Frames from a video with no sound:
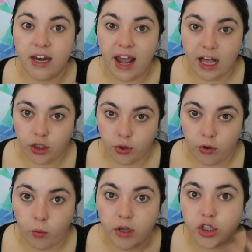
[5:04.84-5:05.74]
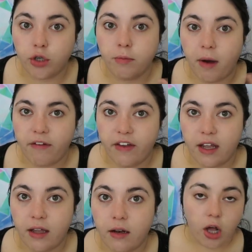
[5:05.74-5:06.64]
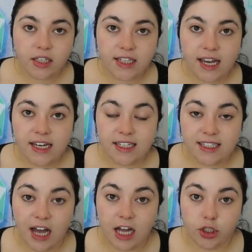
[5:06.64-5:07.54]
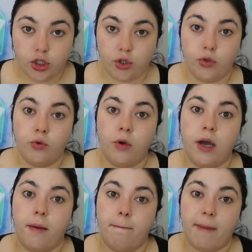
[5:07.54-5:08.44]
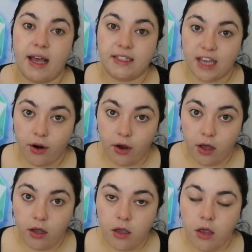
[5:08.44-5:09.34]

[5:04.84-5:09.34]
natural once you buff it in. Glossier does not do mascara.